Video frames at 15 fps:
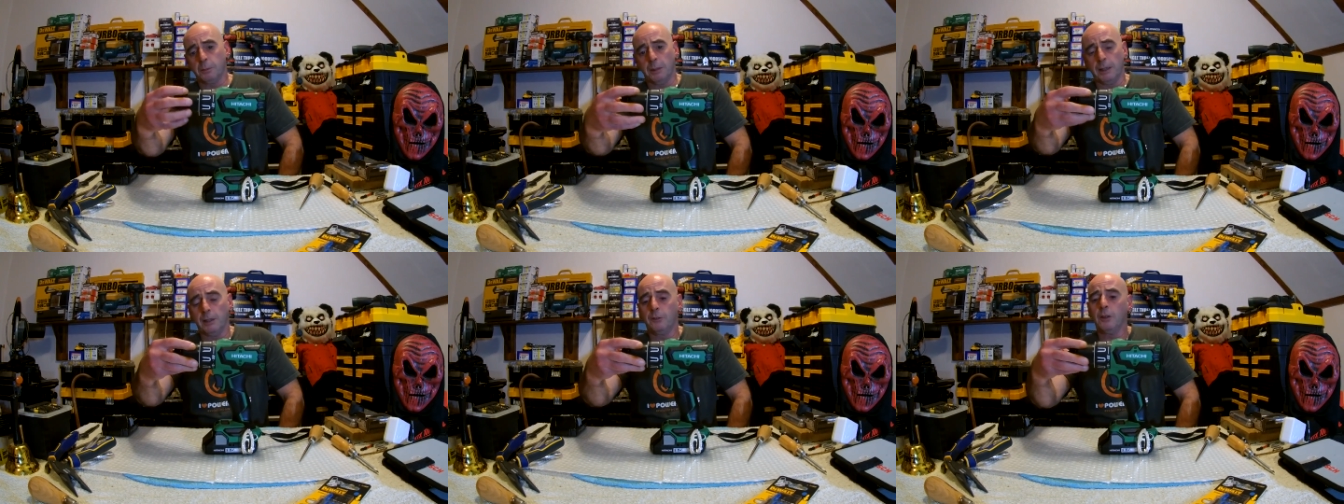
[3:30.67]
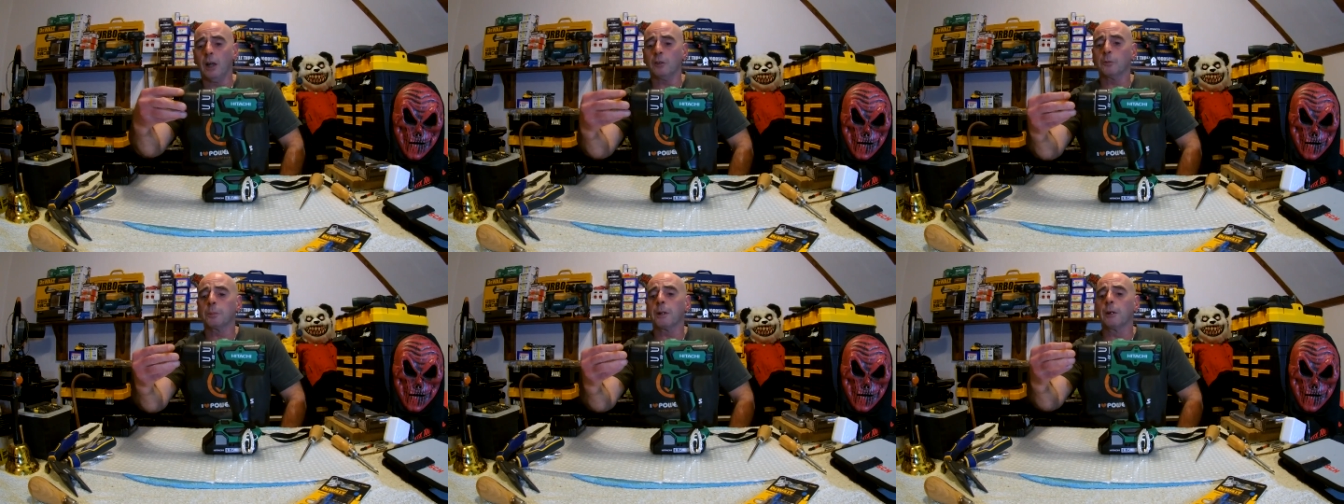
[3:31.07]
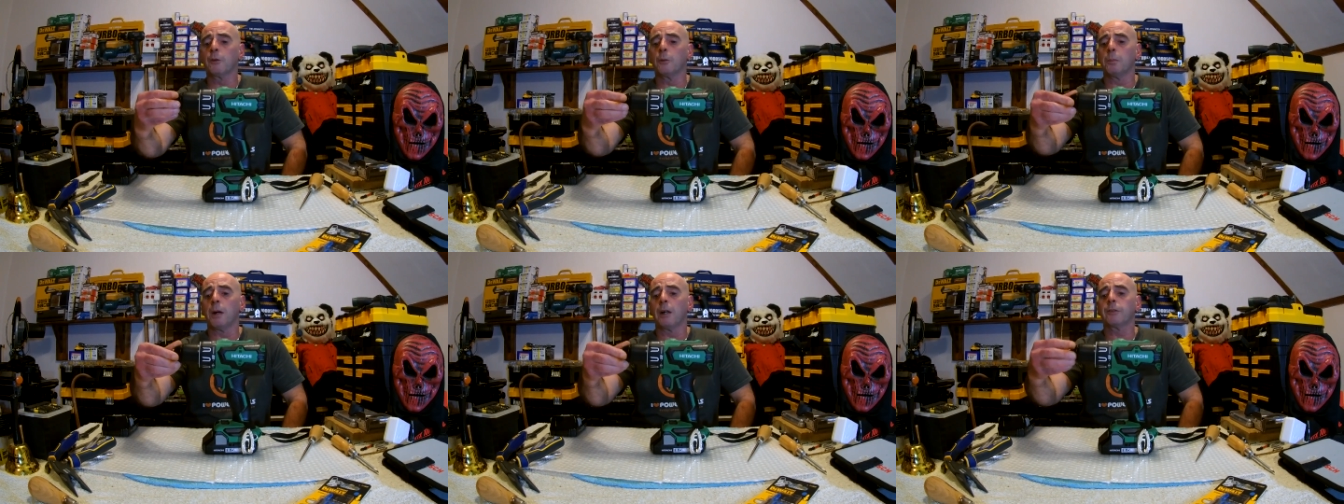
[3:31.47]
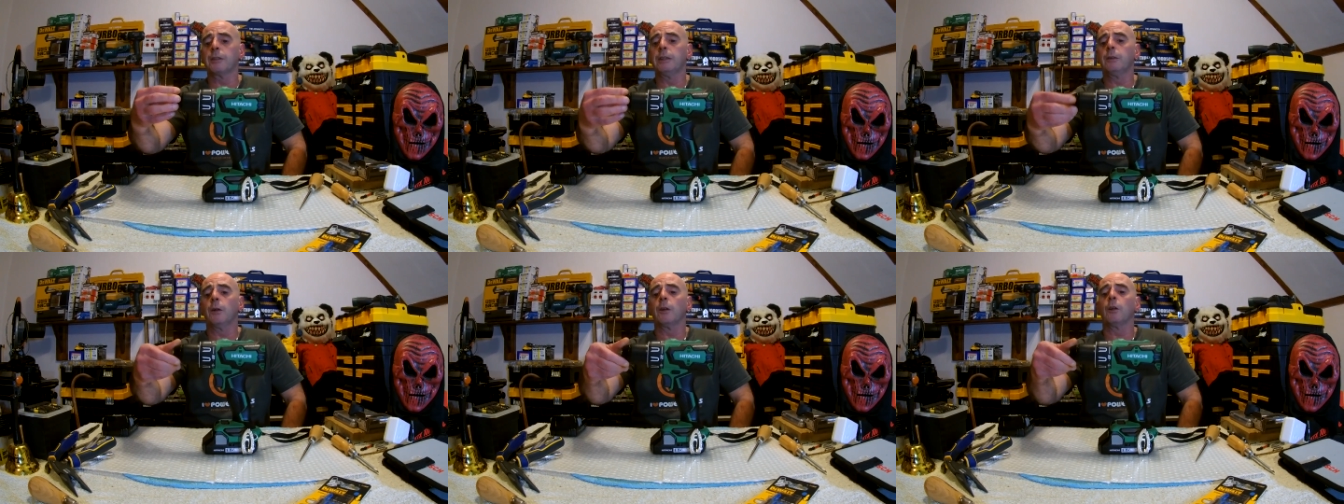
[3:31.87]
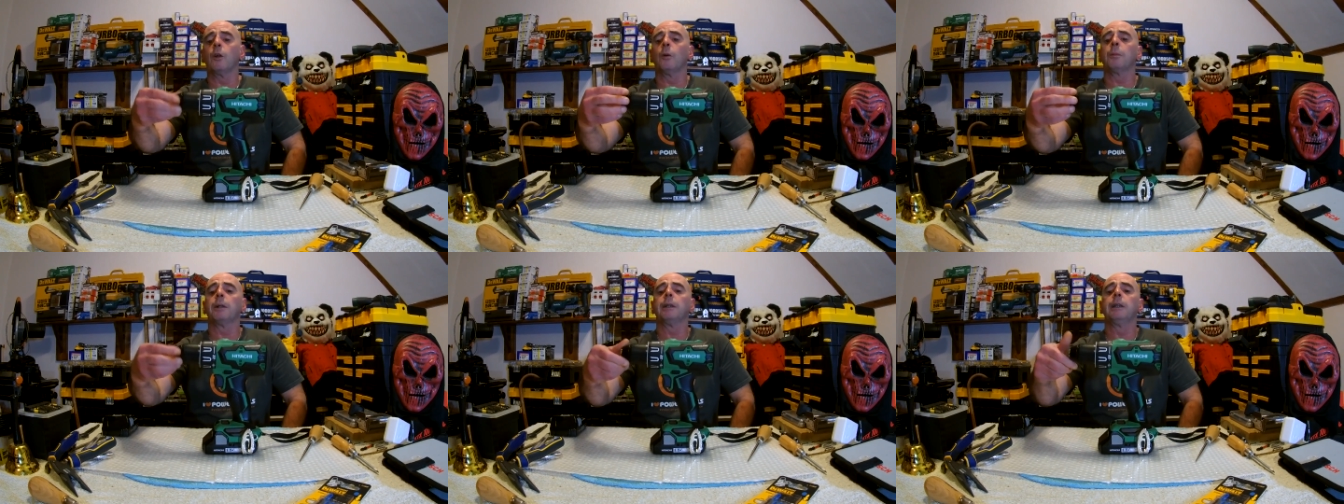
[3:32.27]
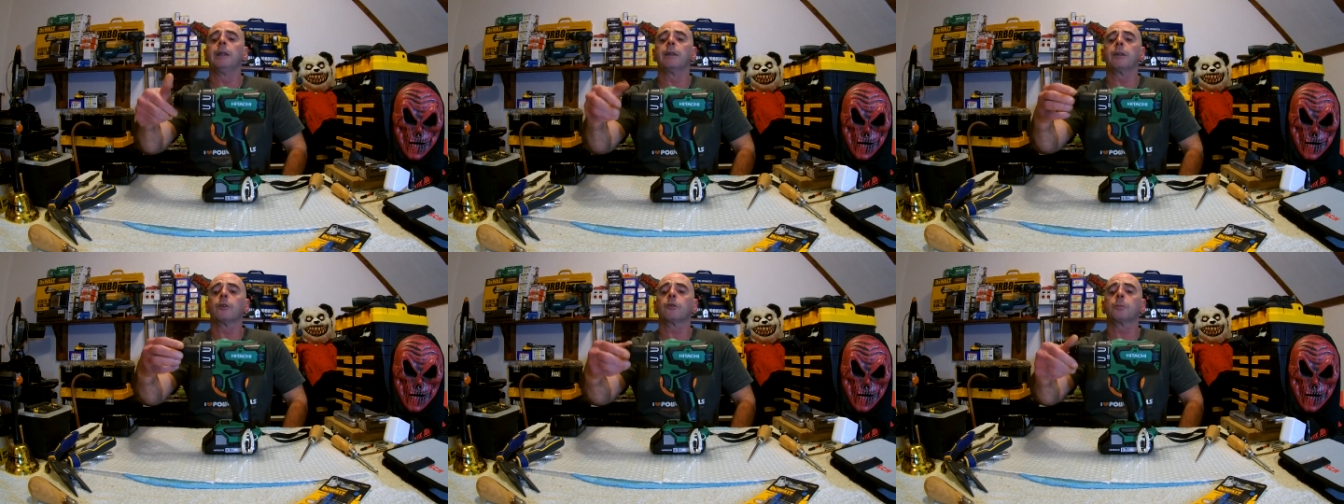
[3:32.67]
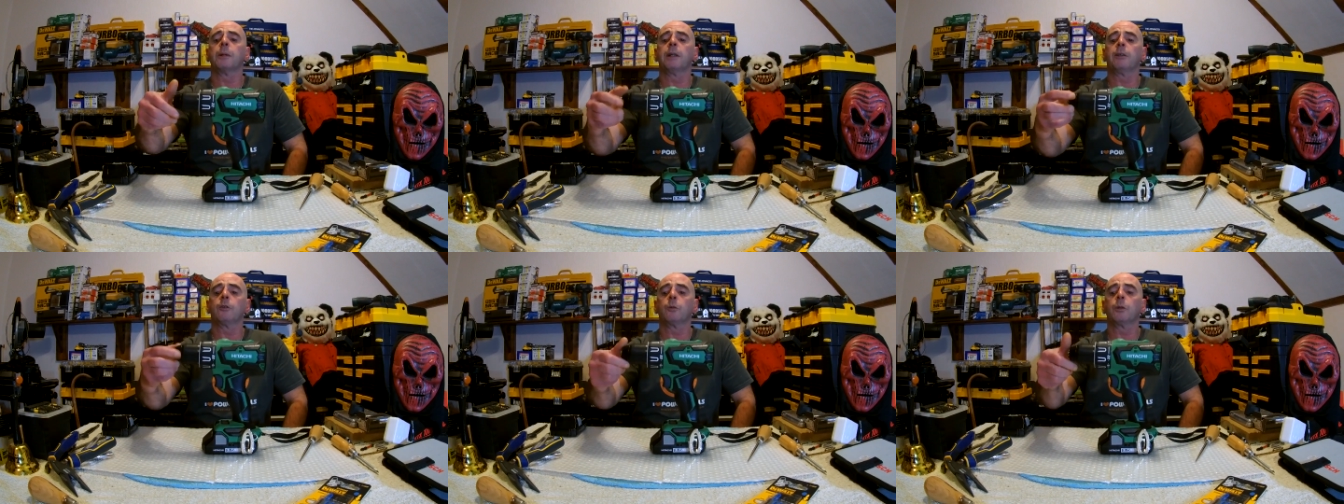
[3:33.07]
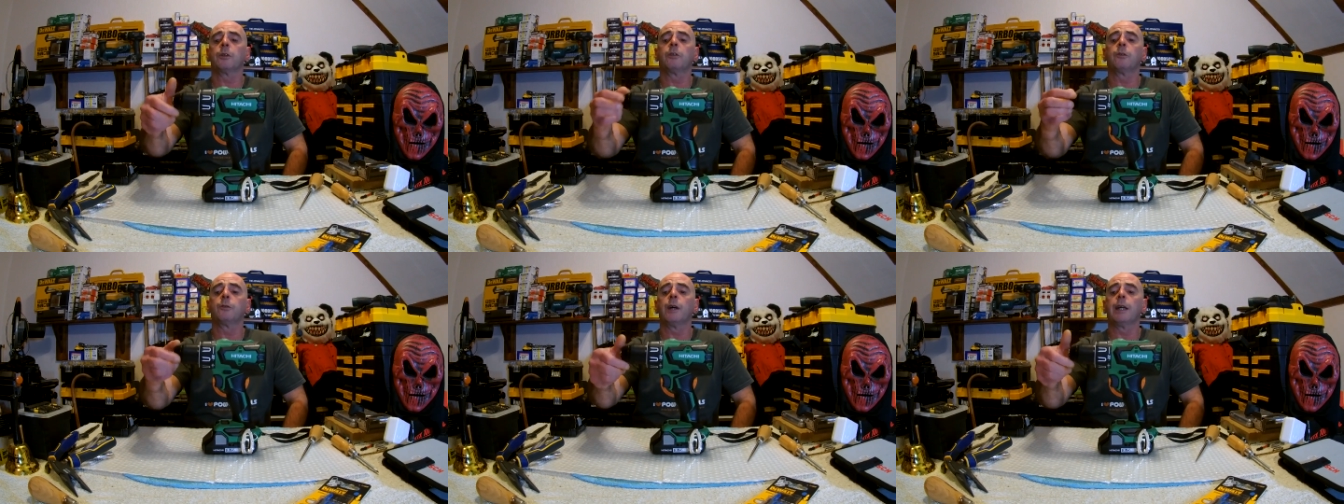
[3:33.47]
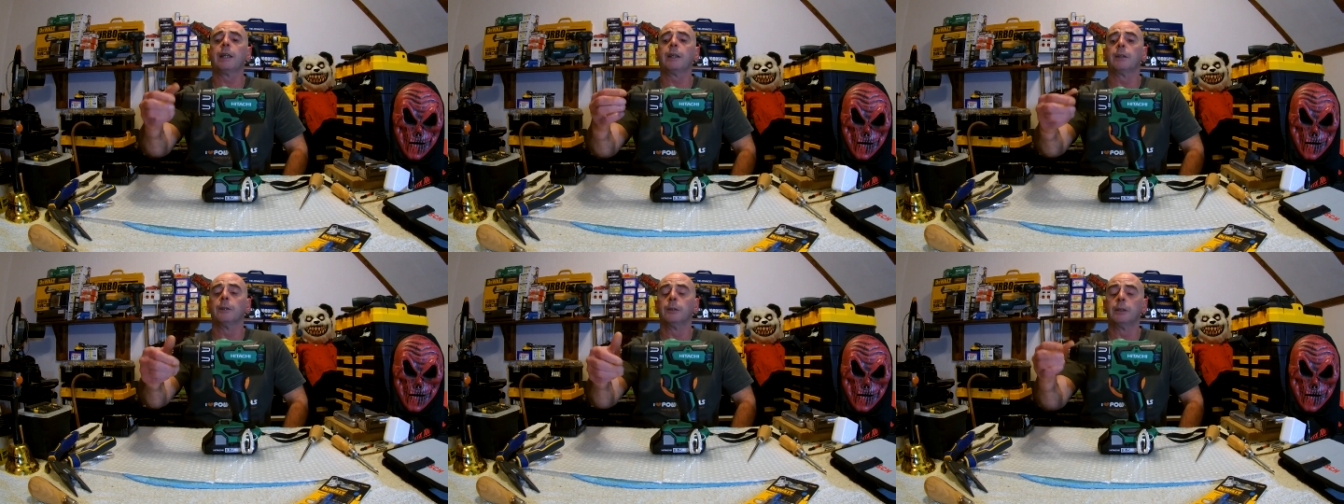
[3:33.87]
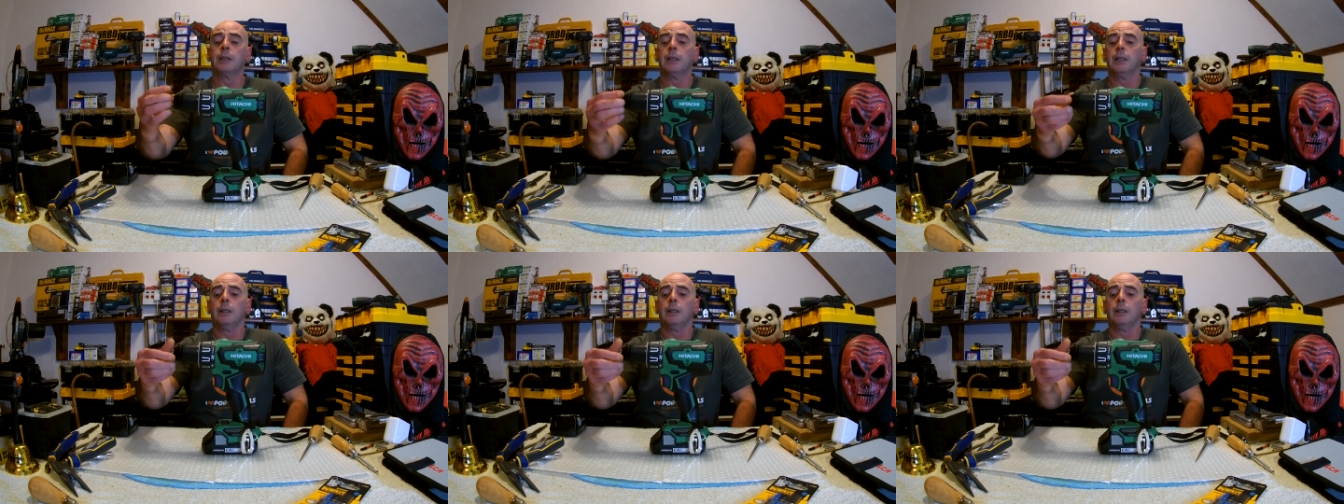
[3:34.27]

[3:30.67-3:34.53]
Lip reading: admit, the chuck's pretty robust, and you've got a little bit here that spins, which is very good.